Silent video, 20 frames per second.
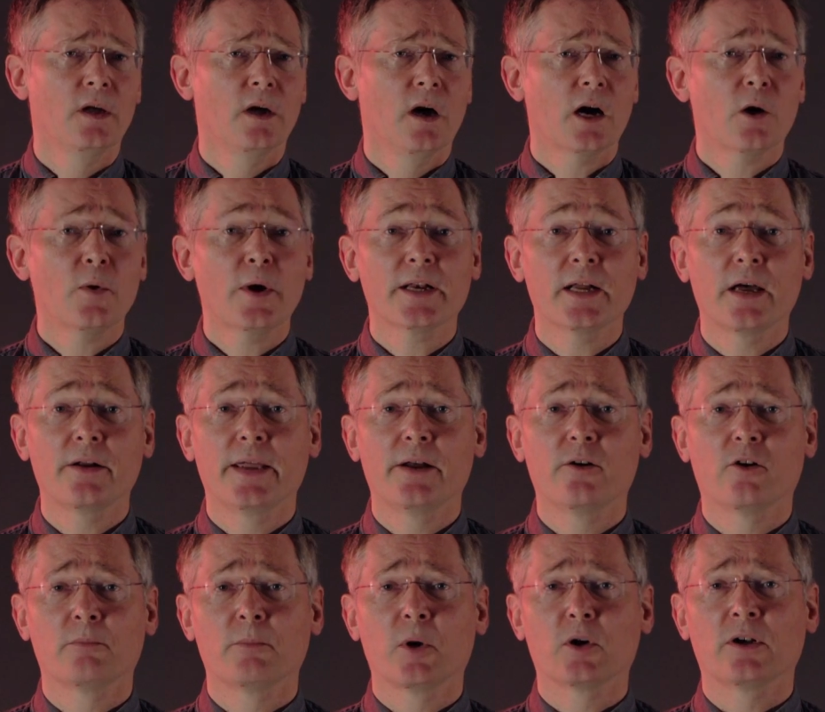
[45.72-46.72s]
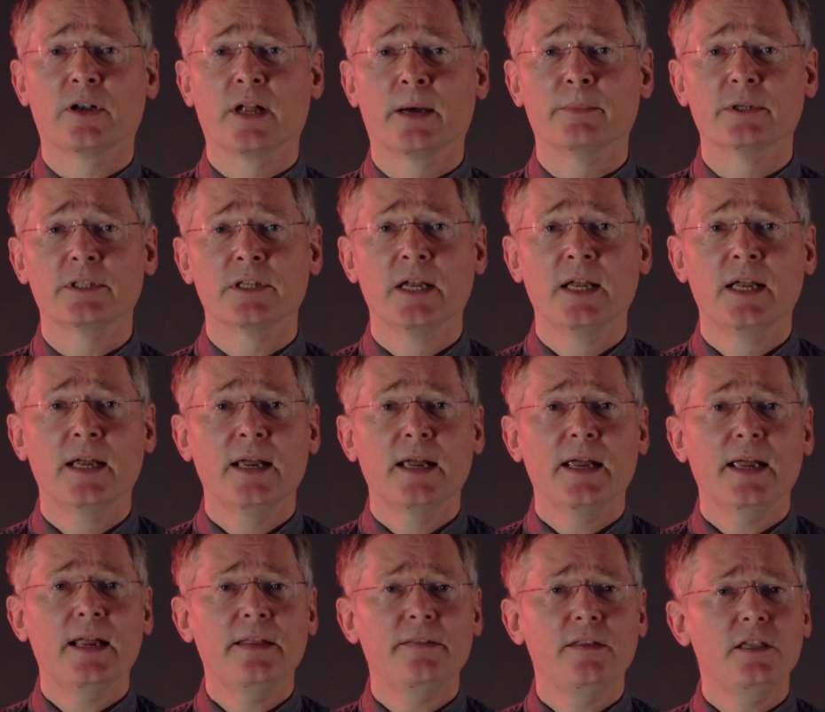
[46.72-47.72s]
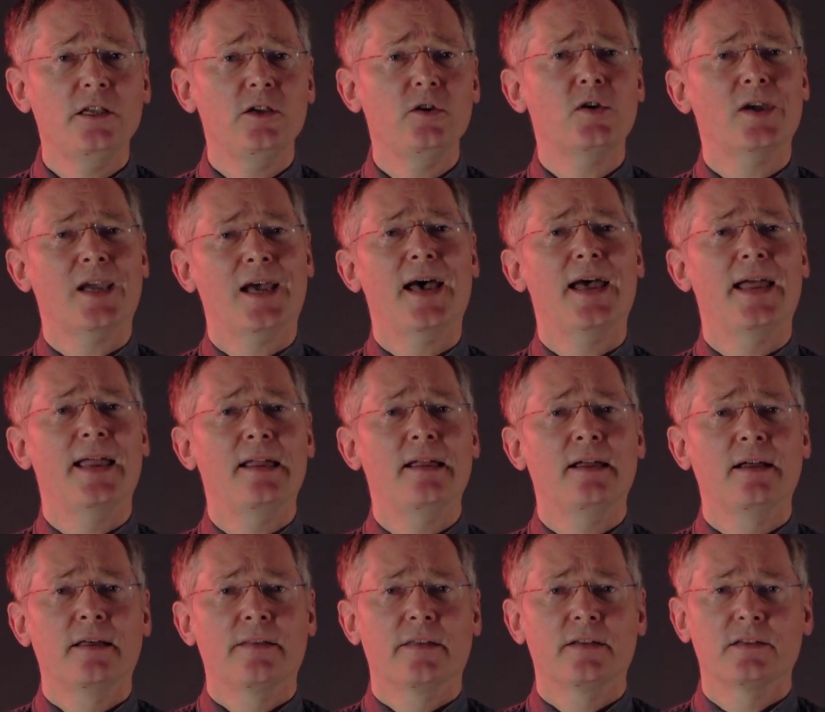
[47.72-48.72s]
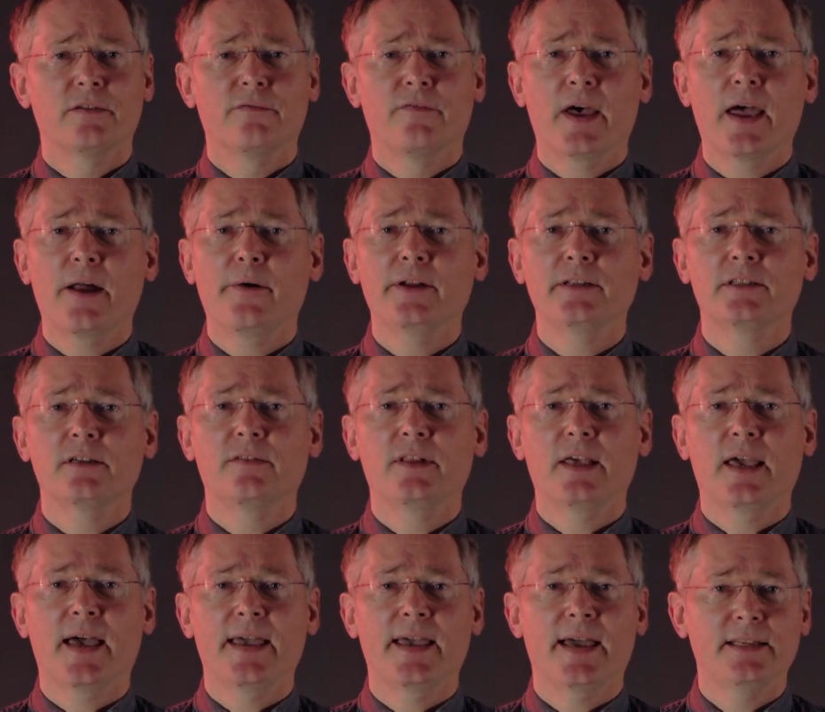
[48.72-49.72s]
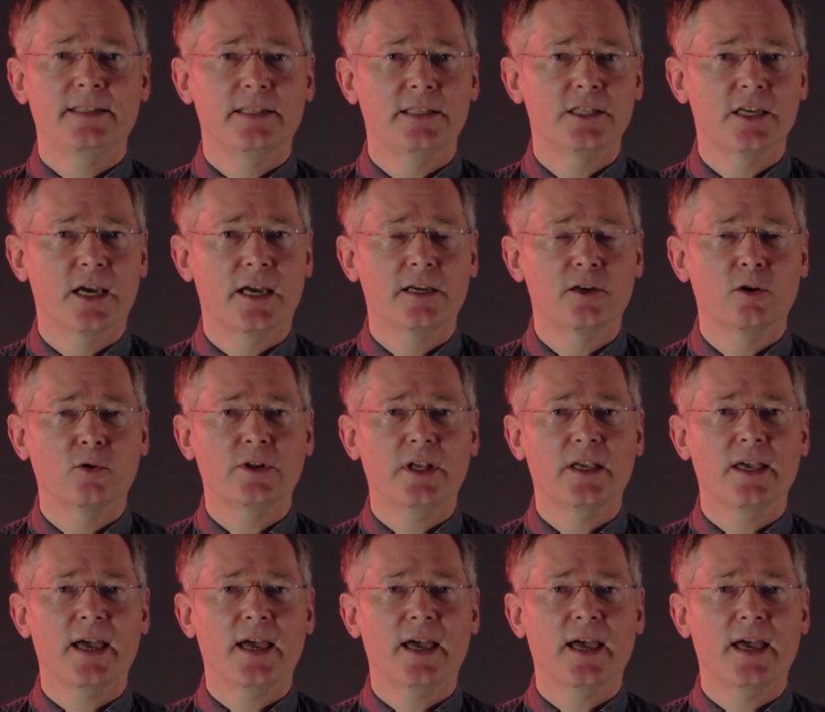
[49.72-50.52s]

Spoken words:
A quick note here on model numbers. In the UK, there's a variant of the A80J called the